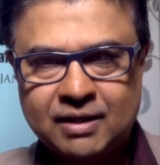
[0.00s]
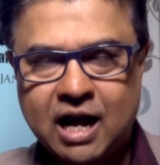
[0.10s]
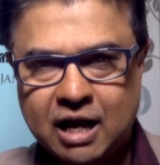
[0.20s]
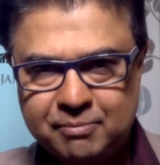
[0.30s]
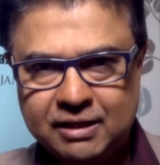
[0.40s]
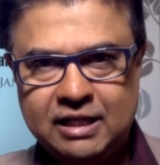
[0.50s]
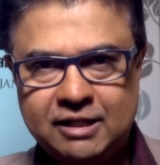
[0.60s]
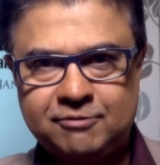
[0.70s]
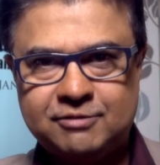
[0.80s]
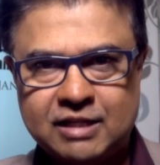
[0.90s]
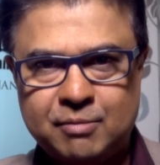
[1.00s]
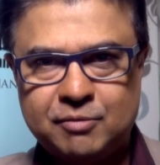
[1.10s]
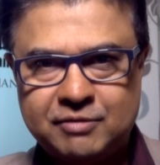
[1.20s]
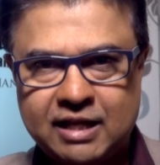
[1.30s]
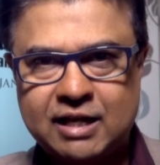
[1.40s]
I believe some
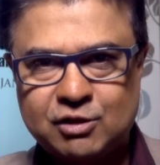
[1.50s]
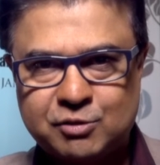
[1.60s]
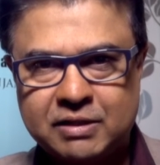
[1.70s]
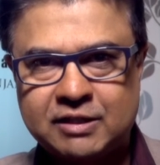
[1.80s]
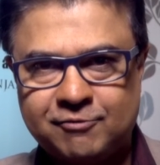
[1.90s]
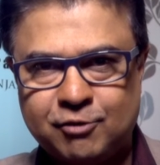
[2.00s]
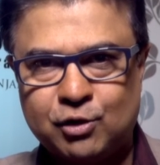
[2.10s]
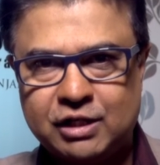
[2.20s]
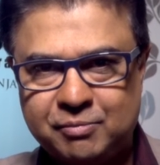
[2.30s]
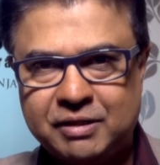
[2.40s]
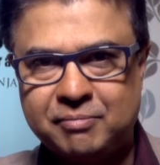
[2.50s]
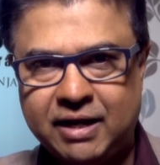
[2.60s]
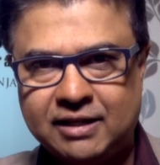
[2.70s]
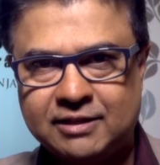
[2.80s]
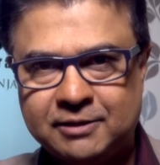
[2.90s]
of the announcements have already been
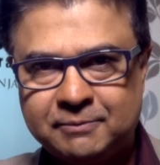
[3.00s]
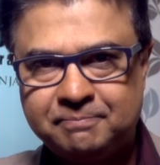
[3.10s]
made.